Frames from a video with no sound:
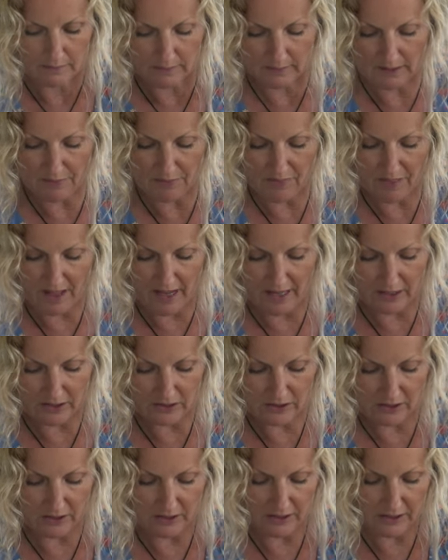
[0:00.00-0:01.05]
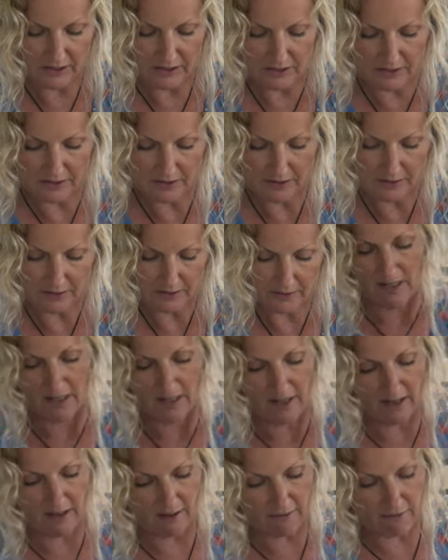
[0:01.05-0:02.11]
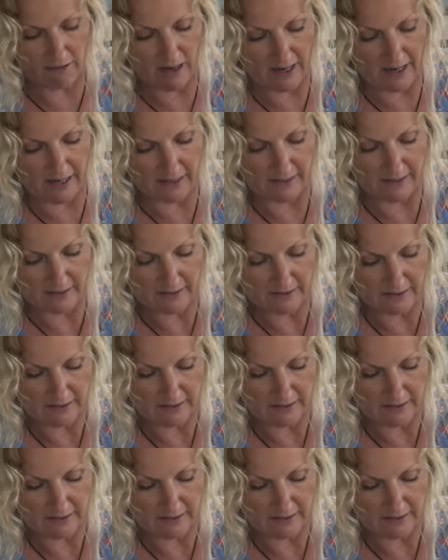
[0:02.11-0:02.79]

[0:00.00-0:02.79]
Let that cook. All right.